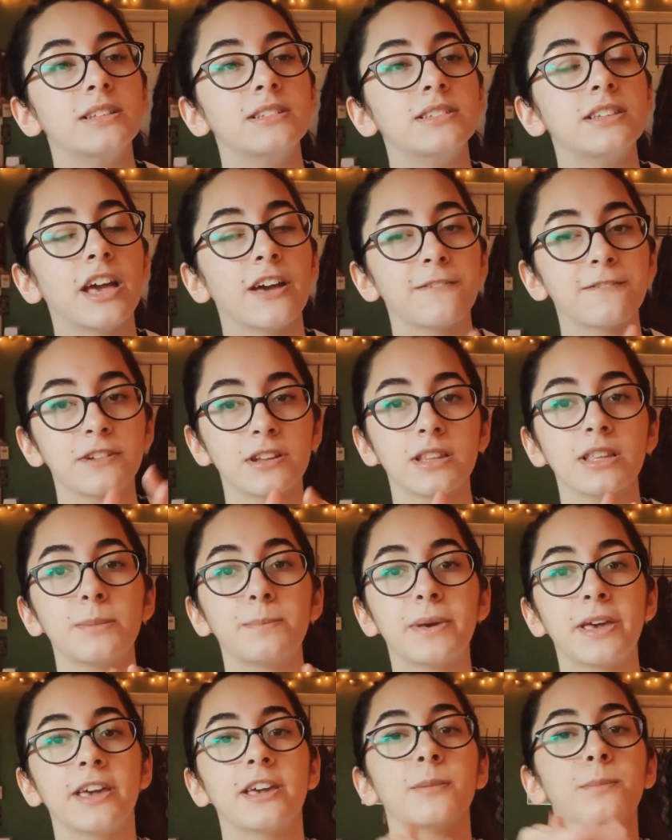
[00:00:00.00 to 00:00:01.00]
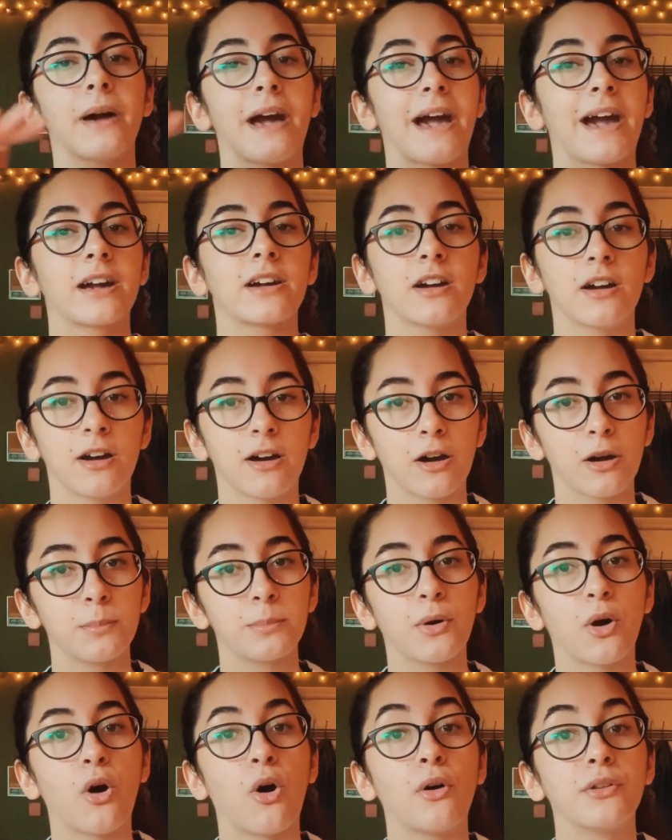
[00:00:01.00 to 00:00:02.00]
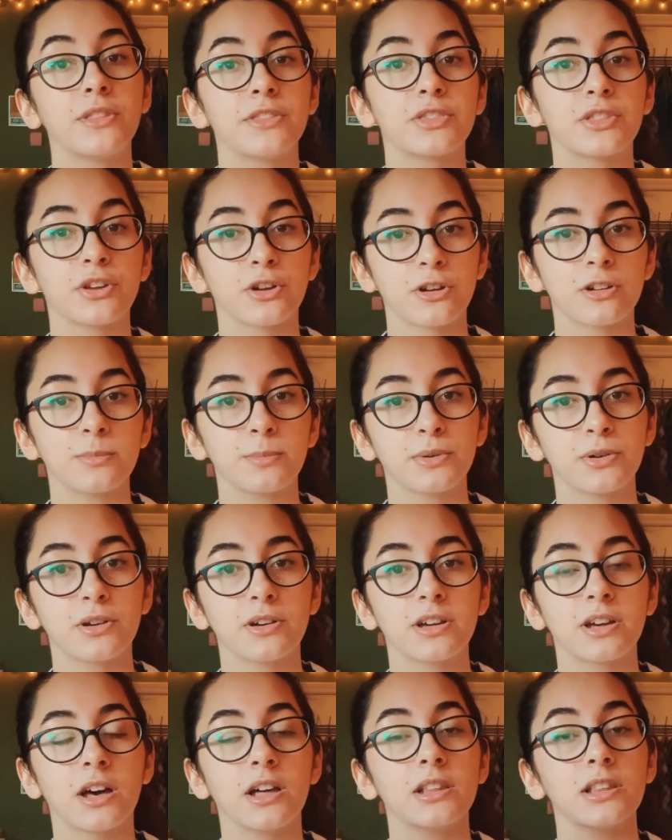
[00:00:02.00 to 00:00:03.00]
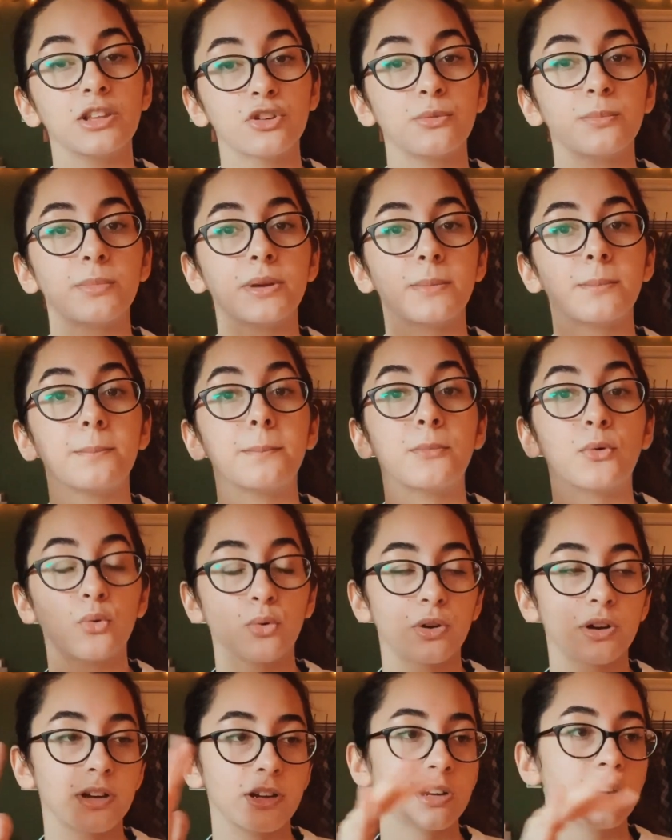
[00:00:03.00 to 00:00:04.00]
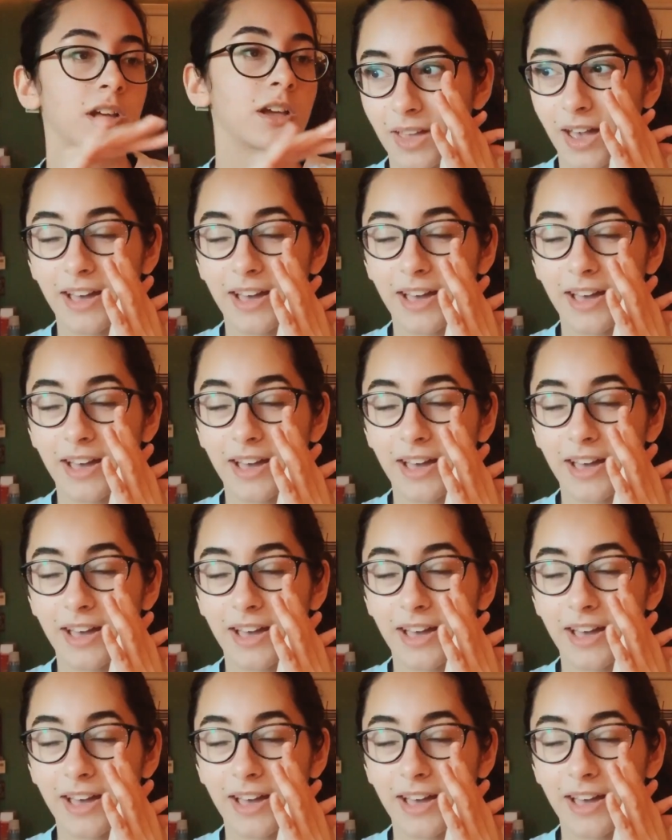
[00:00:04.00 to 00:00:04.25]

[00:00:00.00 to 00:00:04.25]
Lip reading: definitely pick back up on the third book a little bit more.